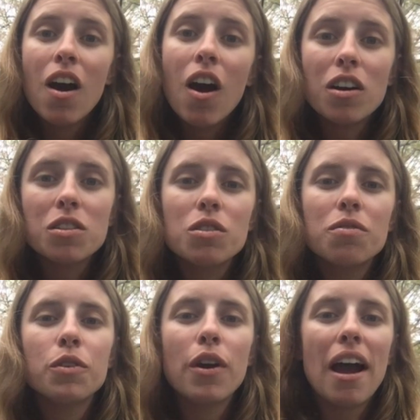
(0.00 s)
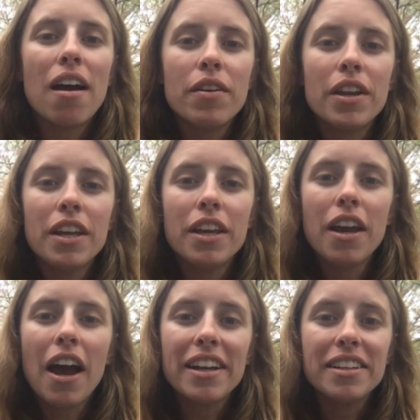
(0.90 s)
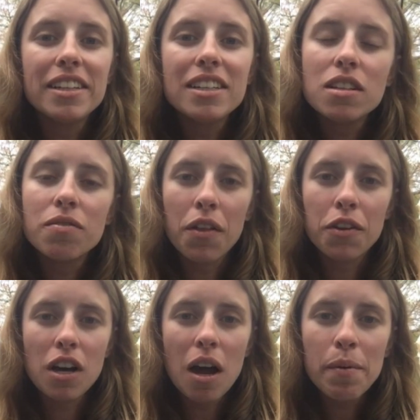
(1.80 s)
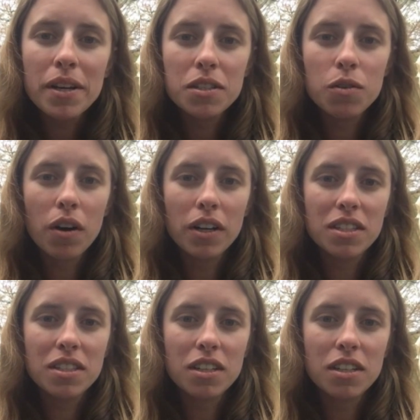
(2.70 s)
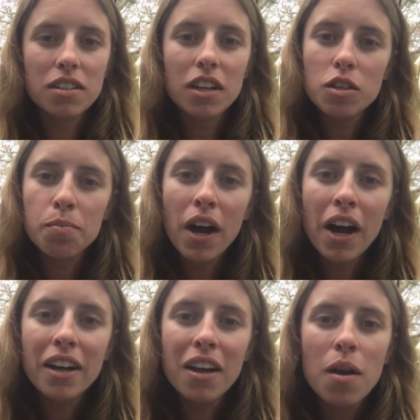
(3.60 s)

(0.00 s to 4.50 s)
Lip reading: Also, if you have any ideas of other topics you want us to touch upon,